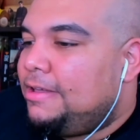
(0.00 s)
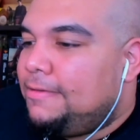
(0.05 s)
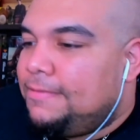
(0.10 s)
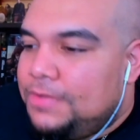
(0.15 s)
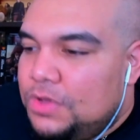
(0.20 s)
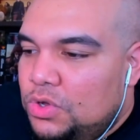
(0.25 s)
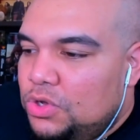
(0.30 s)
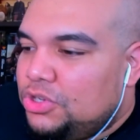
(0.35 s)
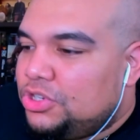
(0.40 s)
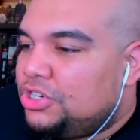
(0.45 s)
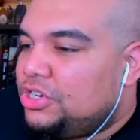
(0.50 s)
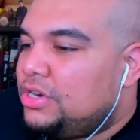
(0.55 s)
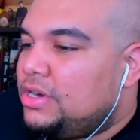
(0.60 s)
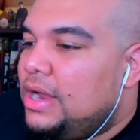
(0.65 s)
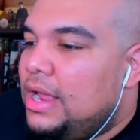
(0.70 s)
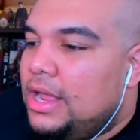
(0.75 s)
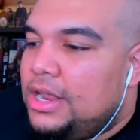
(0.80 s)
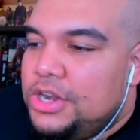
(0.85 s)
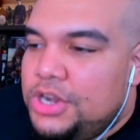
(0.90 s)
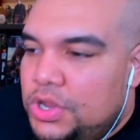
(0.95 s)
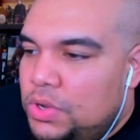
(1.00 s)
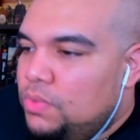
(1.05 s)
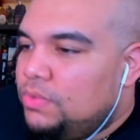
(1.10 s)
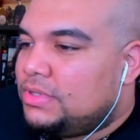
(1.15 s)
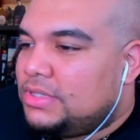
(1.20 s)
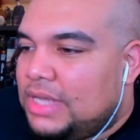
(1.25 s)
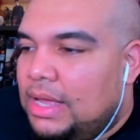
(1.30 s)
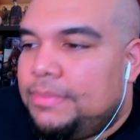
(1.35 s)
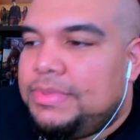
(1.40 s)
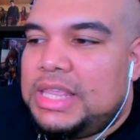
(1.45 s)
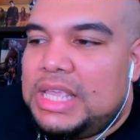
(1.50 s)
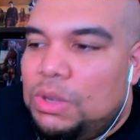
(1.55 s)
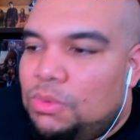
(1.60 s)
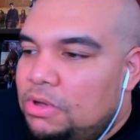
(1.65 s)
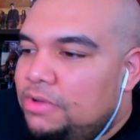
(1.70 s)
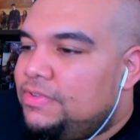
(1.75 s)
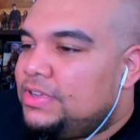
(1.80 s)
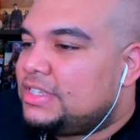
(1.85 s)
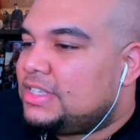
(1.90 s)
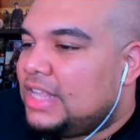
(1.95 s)
future, do something
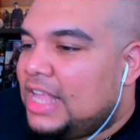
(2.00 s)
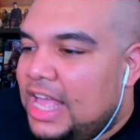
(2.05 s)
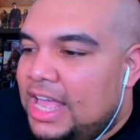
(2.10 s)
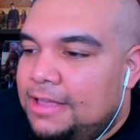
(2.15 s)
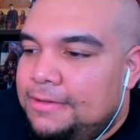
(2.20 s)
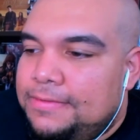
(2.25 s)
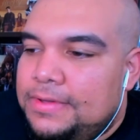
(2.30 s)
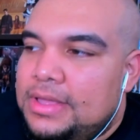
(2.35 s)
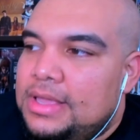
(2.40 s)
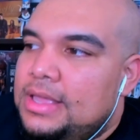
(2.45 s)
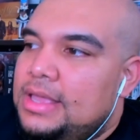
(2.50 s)
with his life.